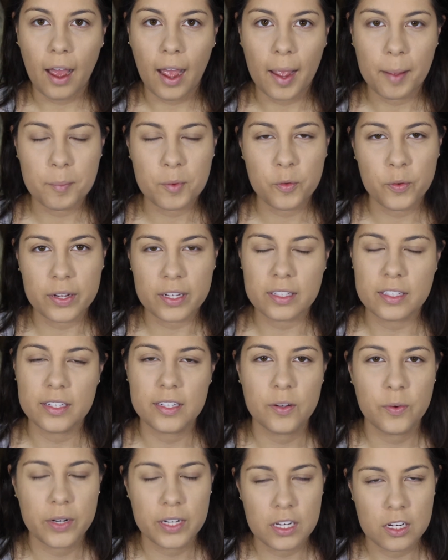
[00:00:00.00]
I'm
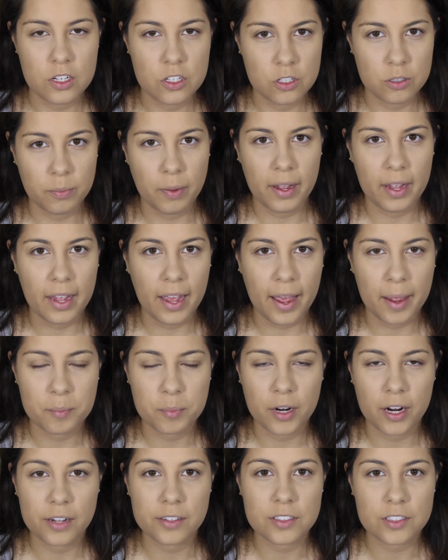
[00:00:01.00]
quickly going to do my
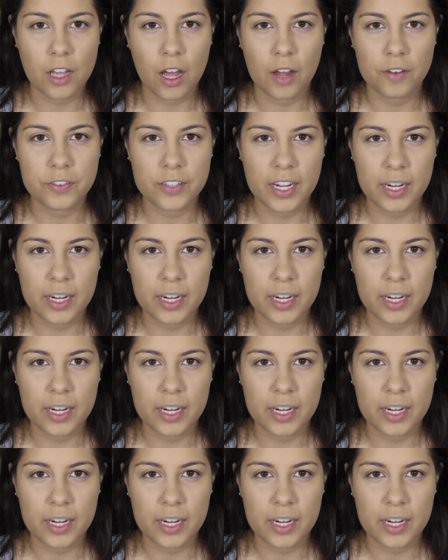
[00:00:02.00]
eyebrows off